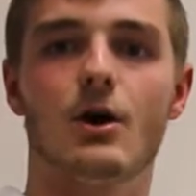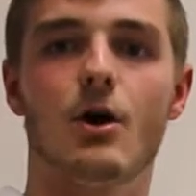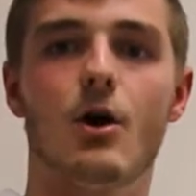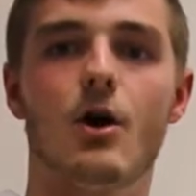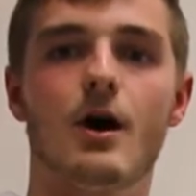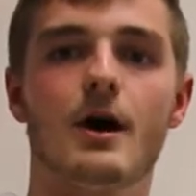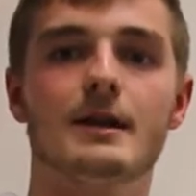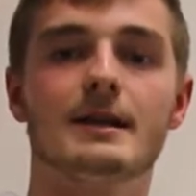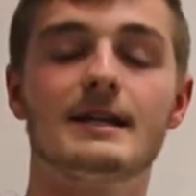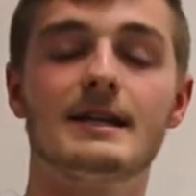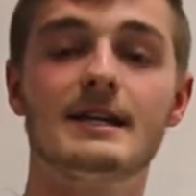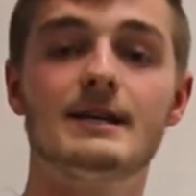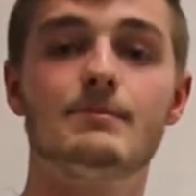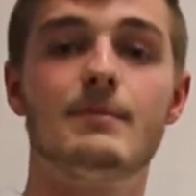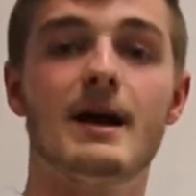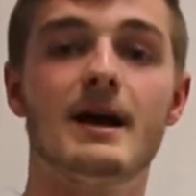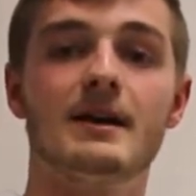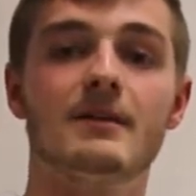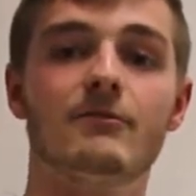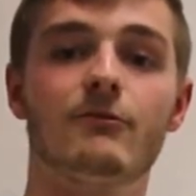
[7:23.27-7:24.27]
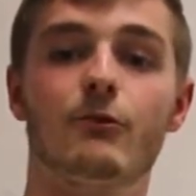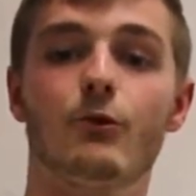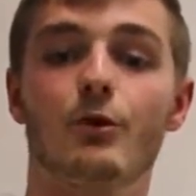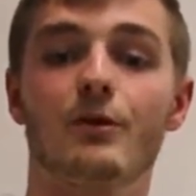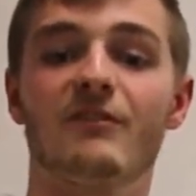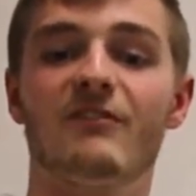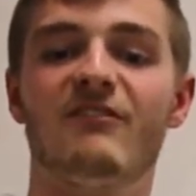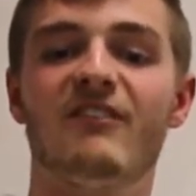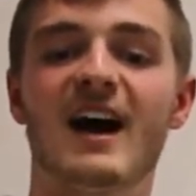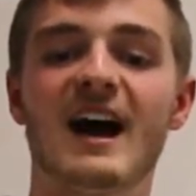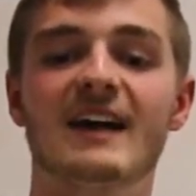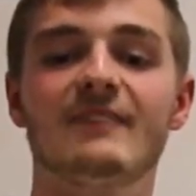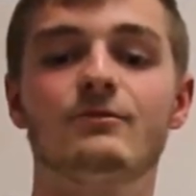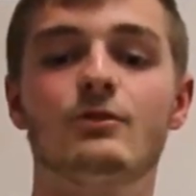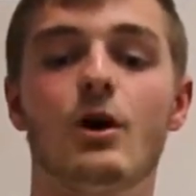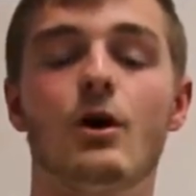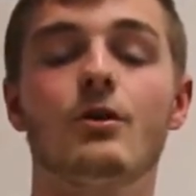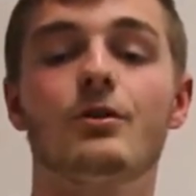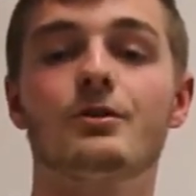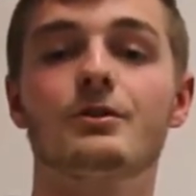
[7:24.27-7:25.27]
on eBay for
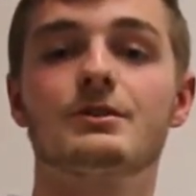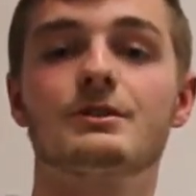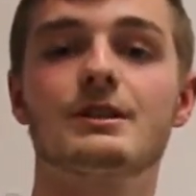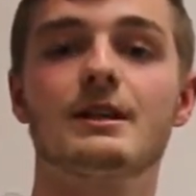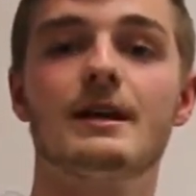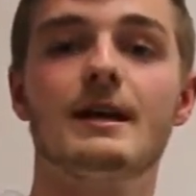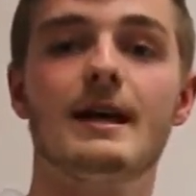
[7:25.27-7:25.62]
$5